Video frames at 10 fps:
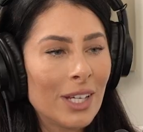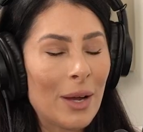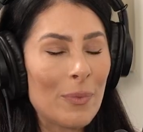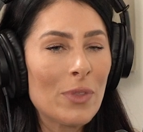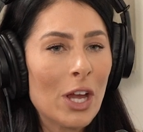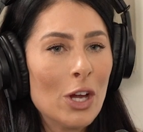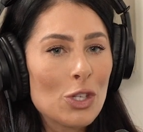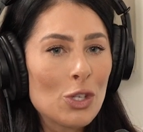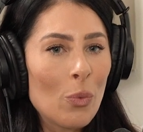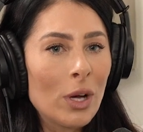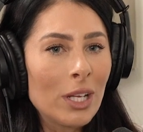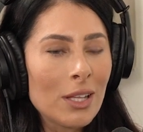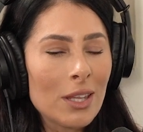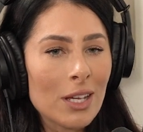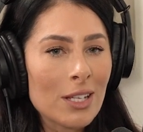Yeah. So one of
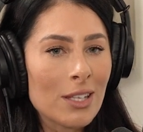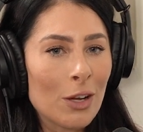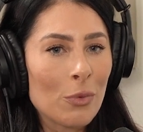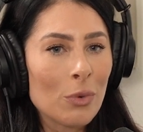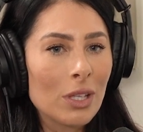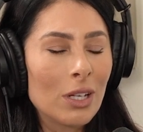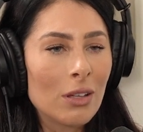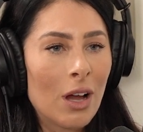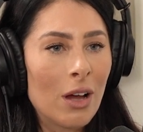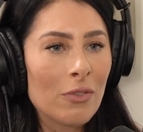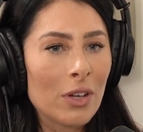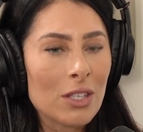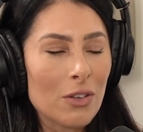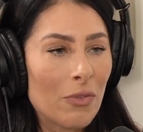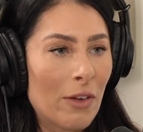the things that I really love
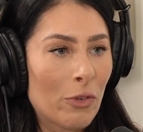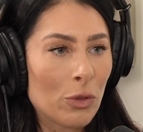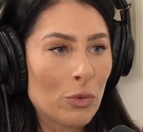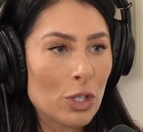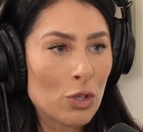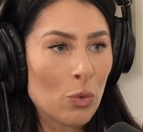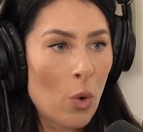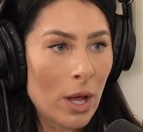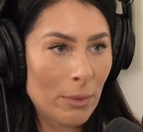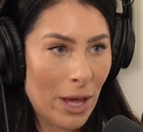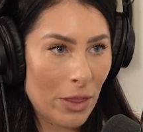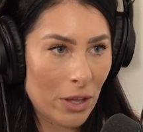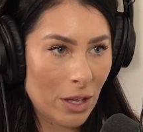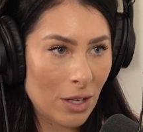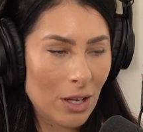is the 5, 4, 3, 2, 1
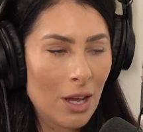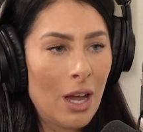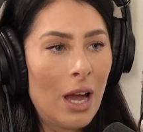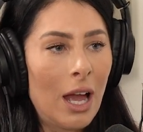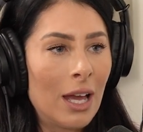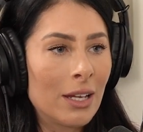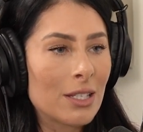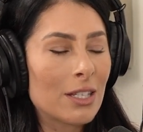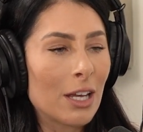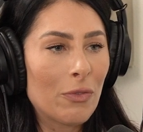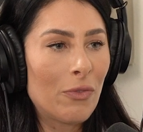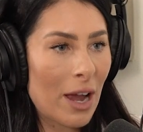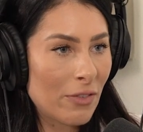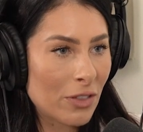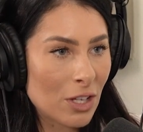method. And it's like
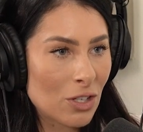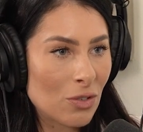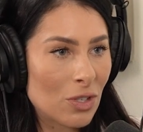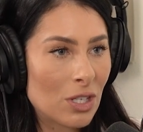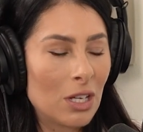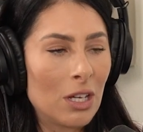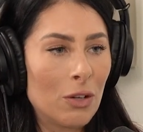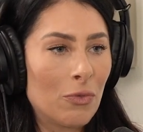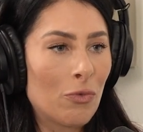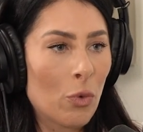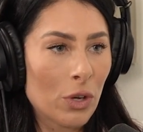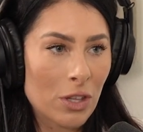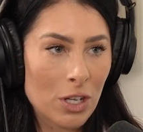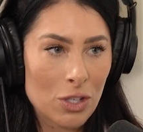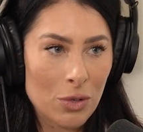5 things you see, 4
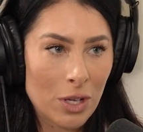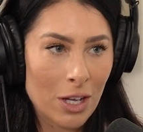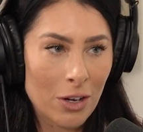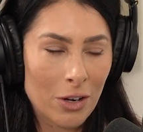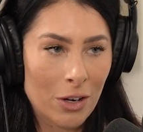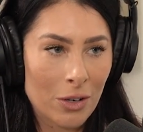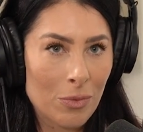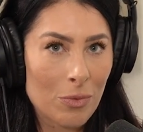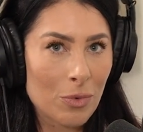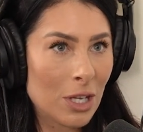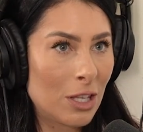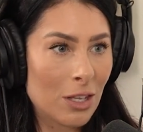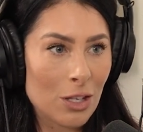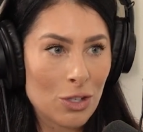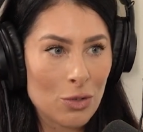things you hear, 3
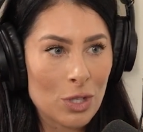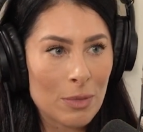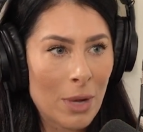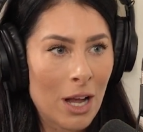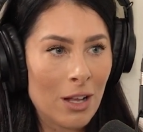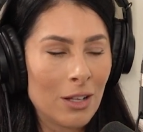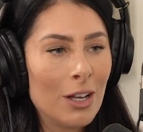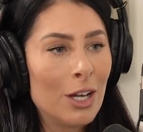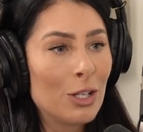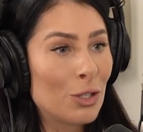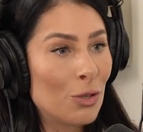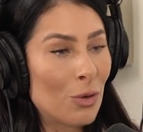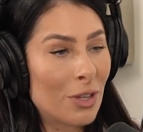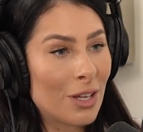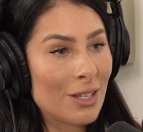things you smell, 2
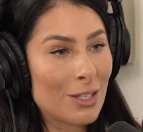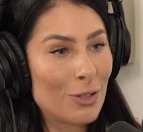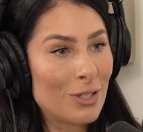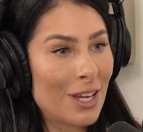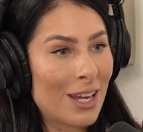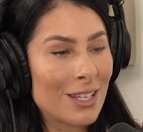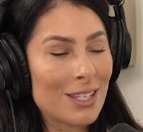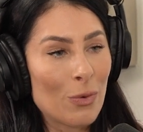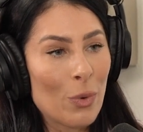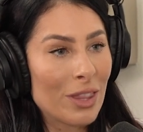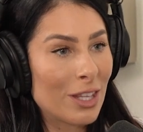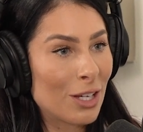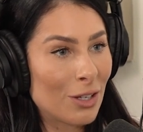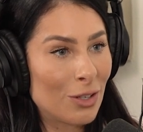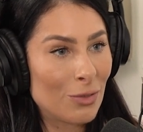things you taste, and 1
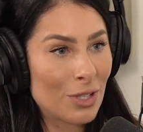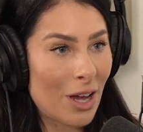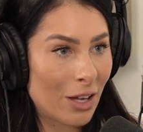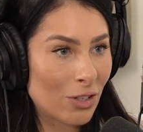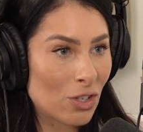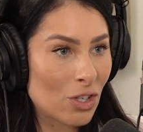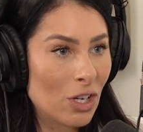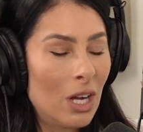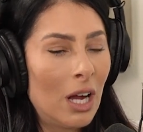thing you touch.